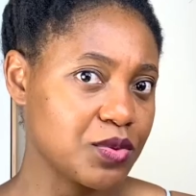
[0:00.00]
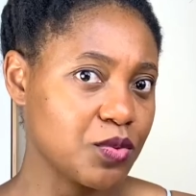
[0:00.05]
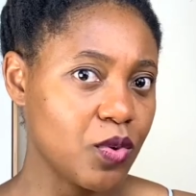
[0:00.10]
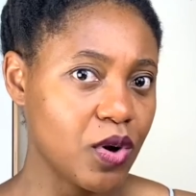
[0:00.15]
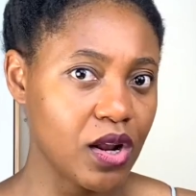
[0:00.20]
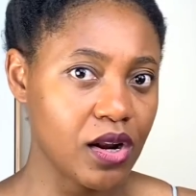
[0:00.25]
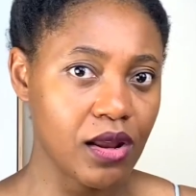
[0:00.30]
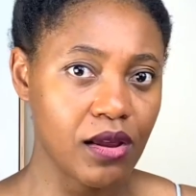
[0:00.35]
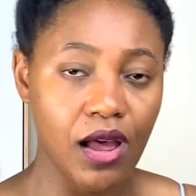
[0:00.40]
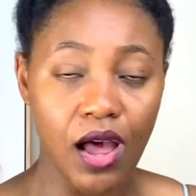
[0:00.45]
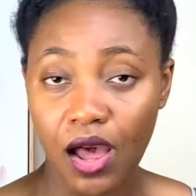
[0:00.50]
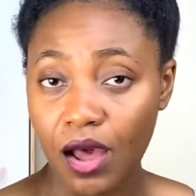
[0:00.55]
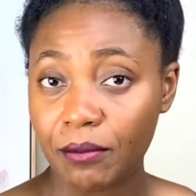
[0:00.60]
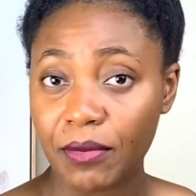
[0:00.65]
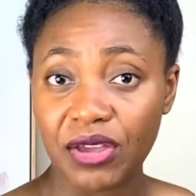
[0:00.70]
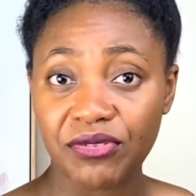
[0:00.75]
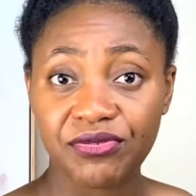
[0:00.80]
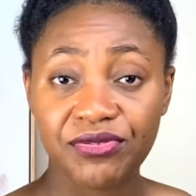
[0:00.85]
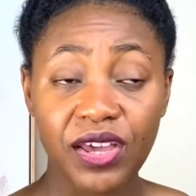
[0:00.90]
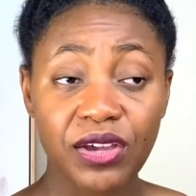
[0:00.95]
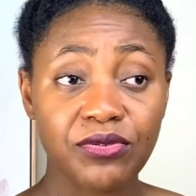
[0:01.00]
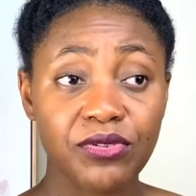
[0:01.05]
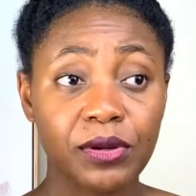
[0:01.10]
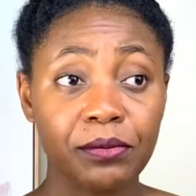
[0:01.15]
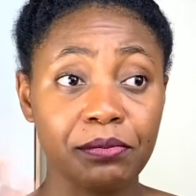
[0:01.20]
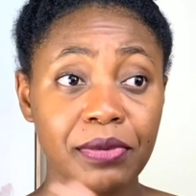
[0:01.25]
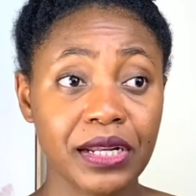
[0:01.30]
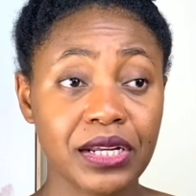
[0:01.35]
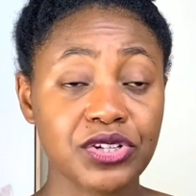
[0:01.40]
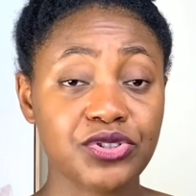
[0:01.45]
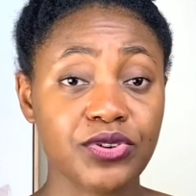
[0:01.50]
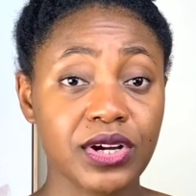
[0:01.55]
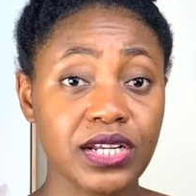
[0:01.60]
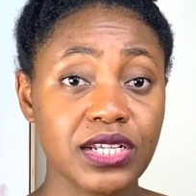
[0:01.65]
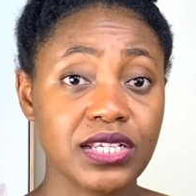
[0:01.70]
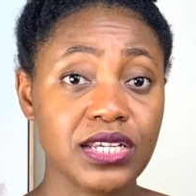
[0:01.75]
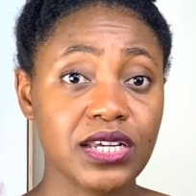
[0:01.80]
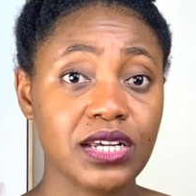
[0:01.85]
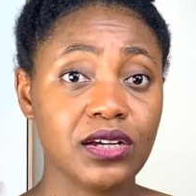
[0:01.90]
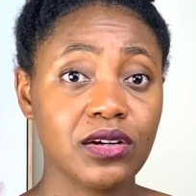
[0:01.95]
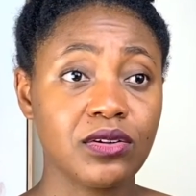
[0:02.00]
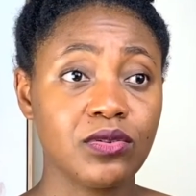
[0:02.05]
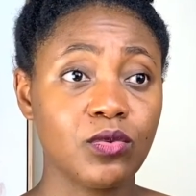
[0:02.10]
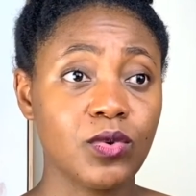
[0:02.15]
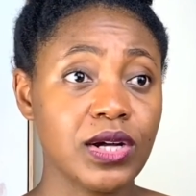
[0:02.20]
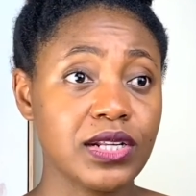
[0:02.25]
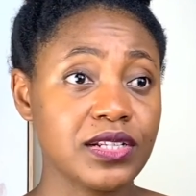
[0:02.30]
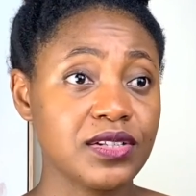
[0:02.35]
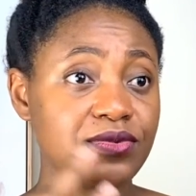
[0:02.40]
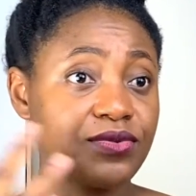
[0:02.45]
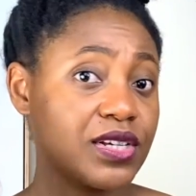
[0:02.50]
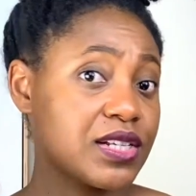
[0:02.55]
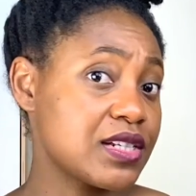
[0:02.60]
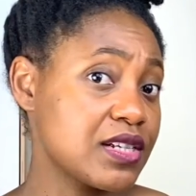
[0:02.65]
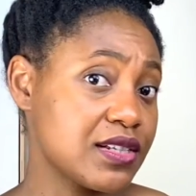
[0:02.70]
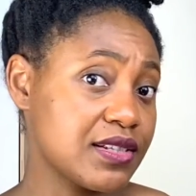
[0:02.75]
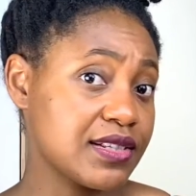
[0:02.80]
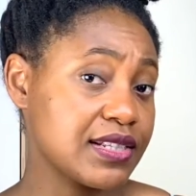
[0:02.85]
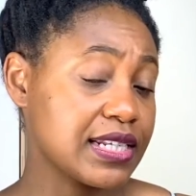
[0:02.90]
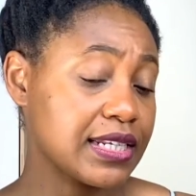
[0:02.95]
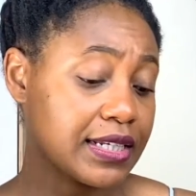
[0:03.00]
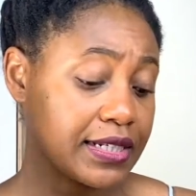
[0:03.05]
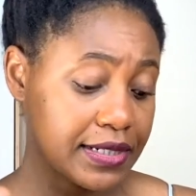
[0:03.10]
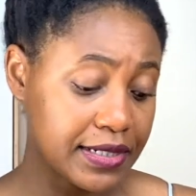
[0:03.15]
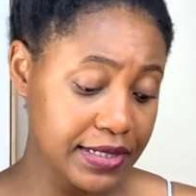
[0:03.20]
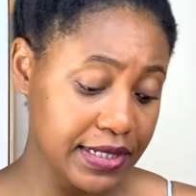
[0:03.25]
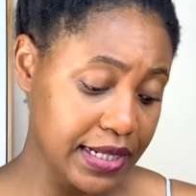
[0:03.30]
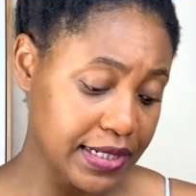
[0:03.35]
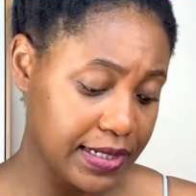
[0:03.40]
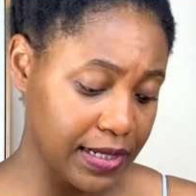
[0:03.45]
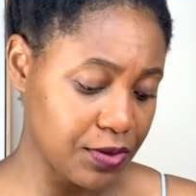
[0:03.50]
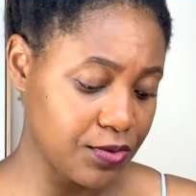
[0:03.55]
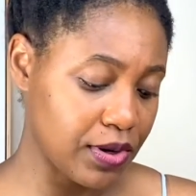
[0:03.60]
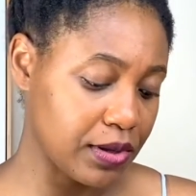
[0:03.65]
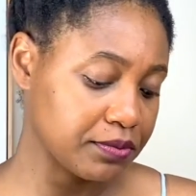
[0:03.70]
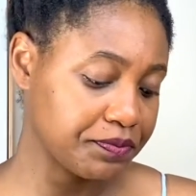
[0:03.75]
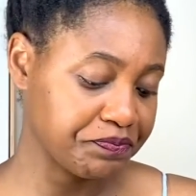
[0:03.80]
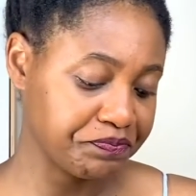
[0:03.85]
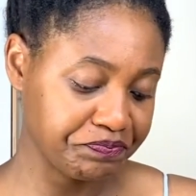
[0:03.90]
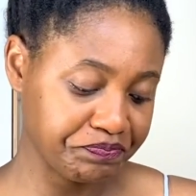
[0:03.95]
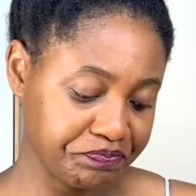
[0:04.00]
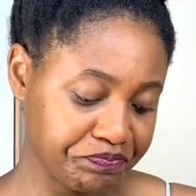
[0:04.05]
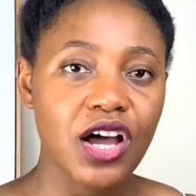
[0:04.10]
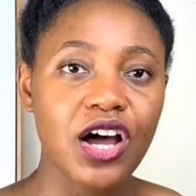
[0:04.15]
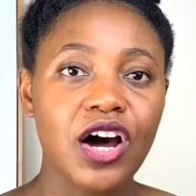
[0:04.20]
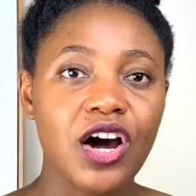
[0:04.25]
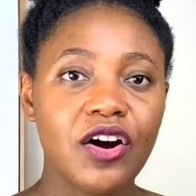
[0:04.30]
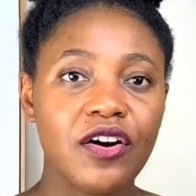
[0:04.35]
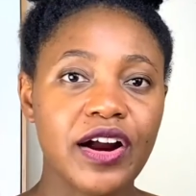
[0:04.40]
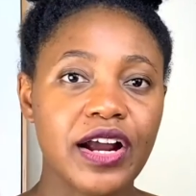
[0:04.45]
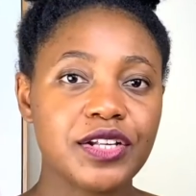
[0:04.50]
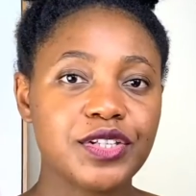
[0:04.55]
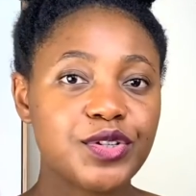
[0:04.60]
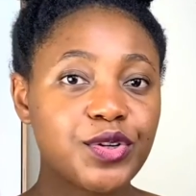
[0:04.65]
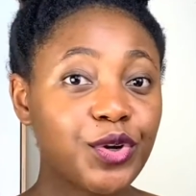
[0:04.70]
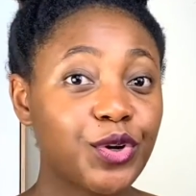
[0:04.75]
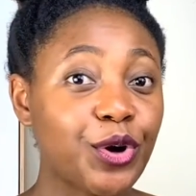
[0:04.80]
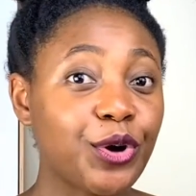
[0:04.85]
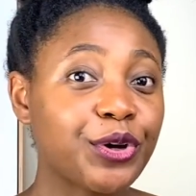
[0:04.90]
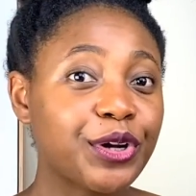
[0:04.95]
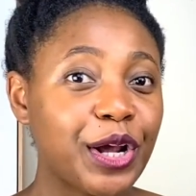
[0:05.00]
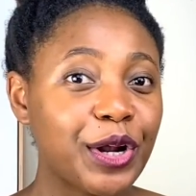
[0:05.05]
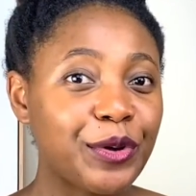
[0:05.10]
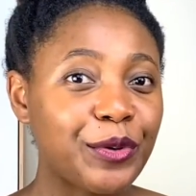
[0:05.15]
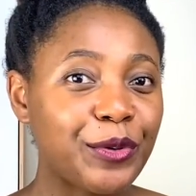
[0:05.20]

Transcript: what are my favorite penetrating ones versus sealants, etc. All right, so coconut